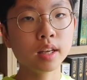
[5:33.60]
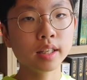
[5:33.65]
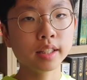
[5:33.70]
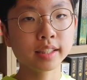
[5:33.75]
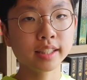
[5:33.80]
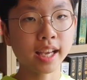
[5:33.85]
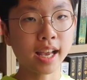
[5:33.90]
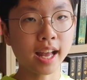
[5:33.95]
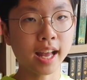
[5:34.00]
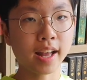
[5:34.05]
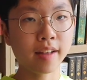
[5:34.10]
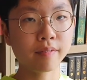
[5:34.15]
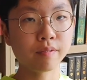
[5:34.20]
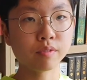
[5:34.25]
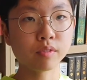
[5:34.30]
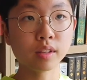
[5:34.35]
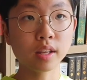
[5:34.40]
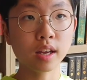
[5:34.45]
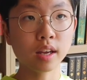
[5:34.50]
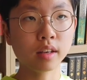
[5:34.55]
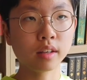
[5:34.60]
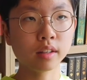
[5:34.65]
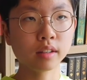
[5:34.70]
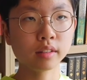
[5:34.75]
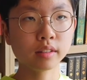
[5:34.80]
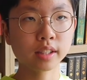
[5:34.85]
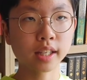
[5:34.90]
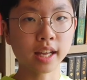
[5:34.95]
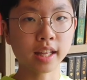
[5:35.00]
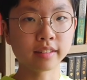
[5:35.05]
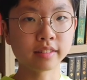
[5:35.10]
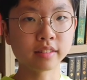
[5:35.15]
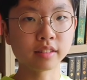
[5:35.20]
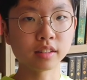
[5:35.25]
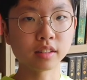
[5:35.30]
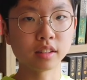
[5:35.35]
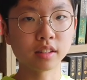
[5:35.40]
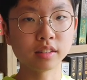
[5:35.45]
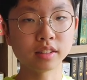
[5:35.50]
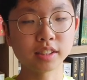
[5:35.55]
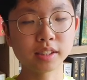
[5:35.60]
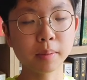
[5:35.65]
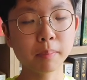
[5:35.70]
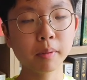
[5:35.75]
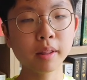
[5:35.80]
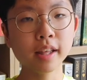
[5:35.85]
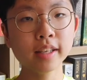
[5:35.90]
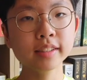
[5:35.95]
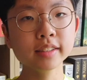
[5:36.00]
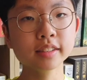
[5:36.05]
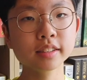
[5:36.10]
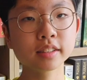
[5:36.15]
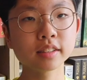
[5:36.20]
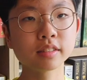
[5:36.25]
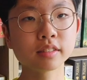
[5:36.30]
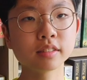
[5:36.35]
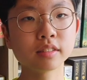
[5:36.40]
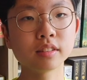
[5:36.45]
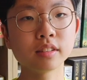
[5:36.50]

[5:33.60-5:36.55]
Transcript: can can the siblings,